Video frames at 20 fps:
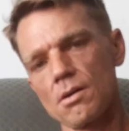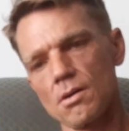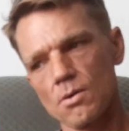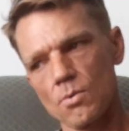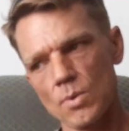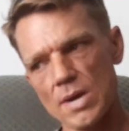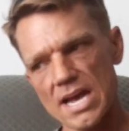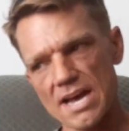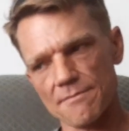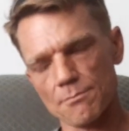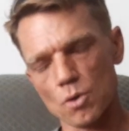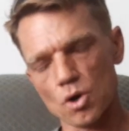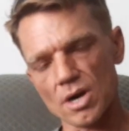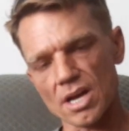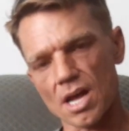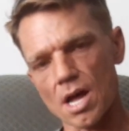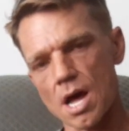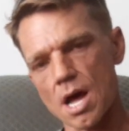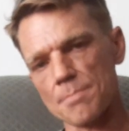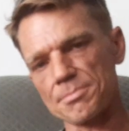We have more
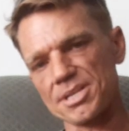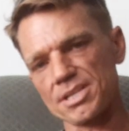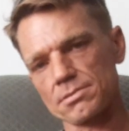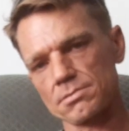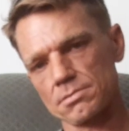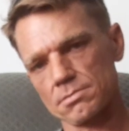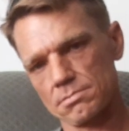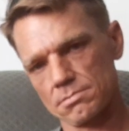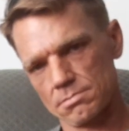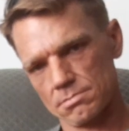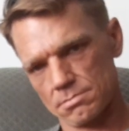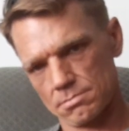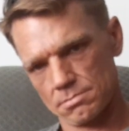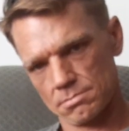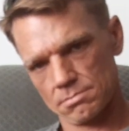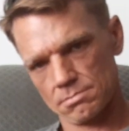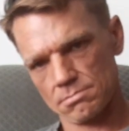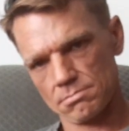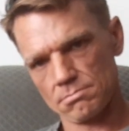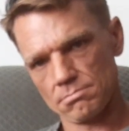in common.
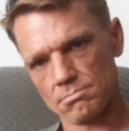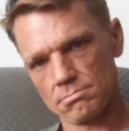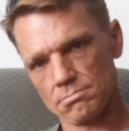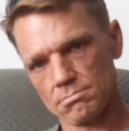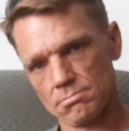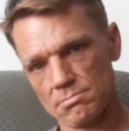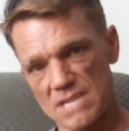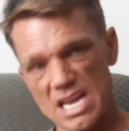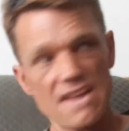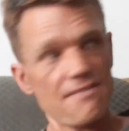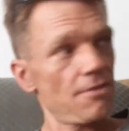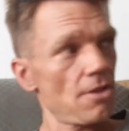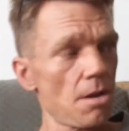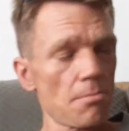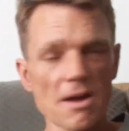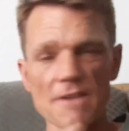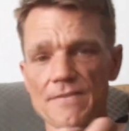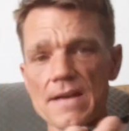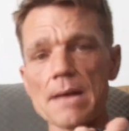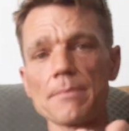Even though
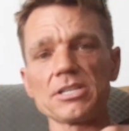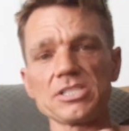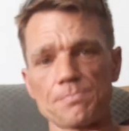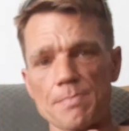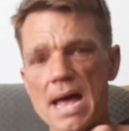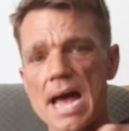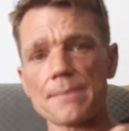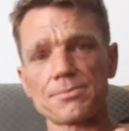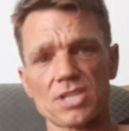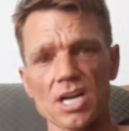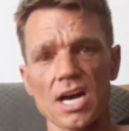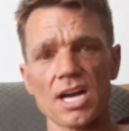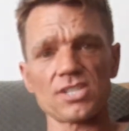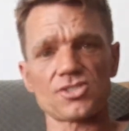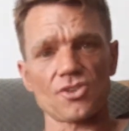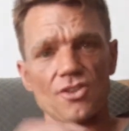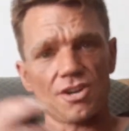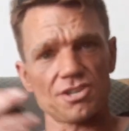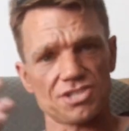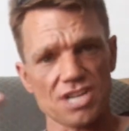my family's baptized, so they're